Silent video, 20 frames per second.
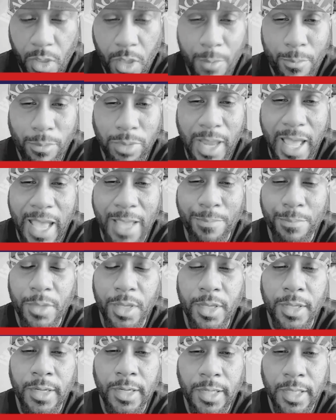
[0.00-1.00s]
and so many
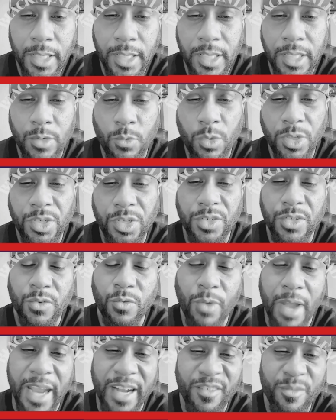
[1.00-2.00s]
other things.
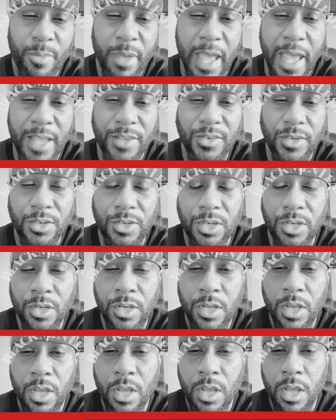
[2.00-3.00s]
Uh, the
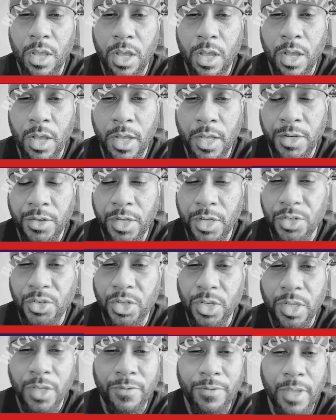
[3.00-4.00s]
information will be in the
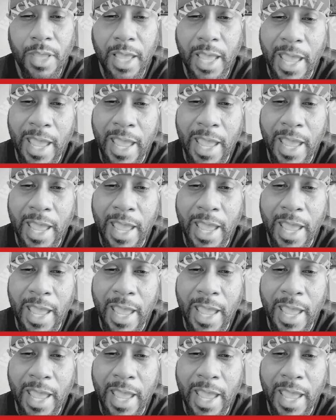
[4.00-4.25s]
box. Thank